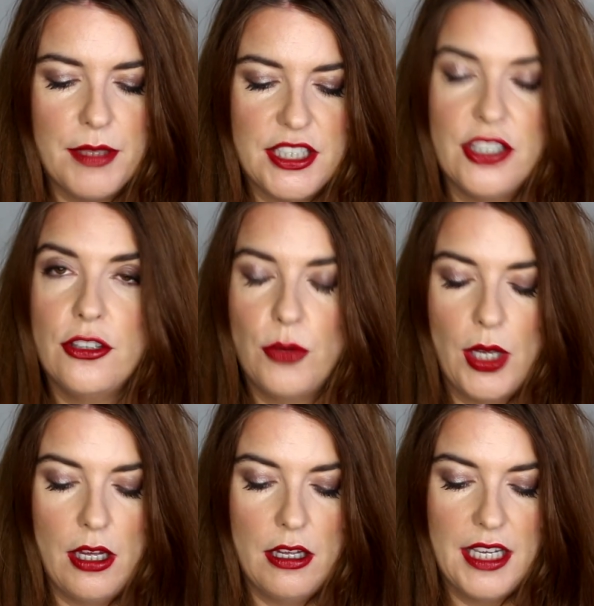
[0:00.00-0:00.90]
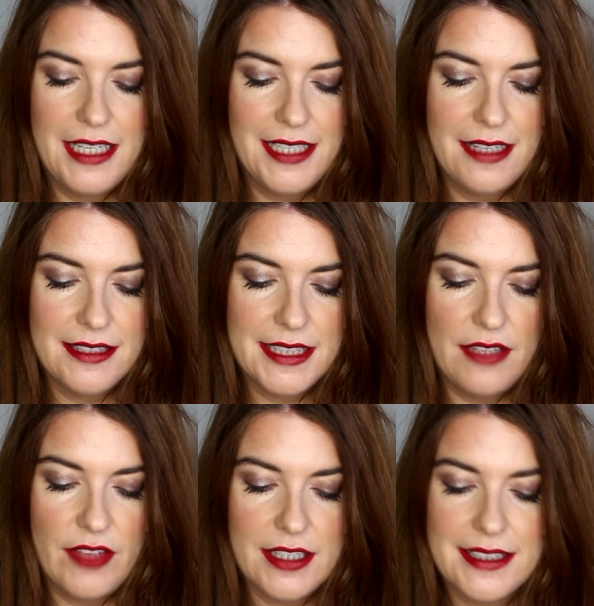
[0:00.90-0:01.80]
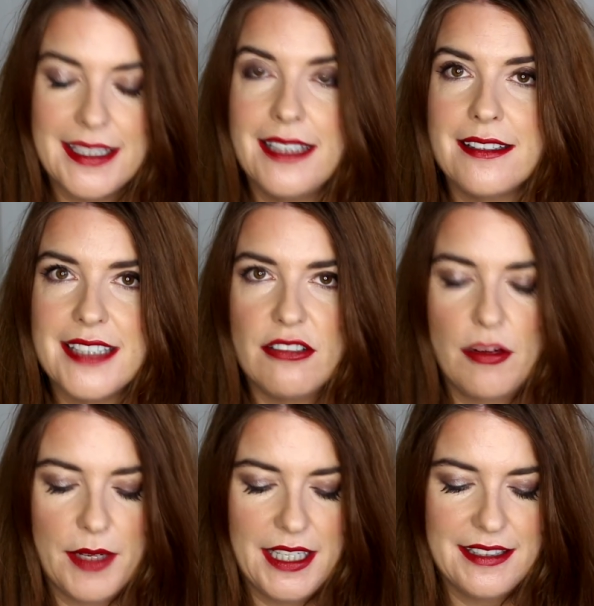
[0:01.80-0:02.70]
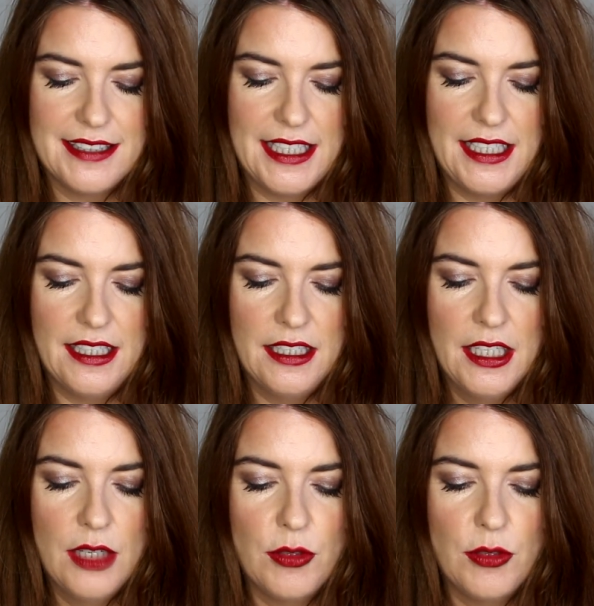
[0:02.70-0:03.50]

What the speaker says: 2 Intensive Skin Serum Concealer,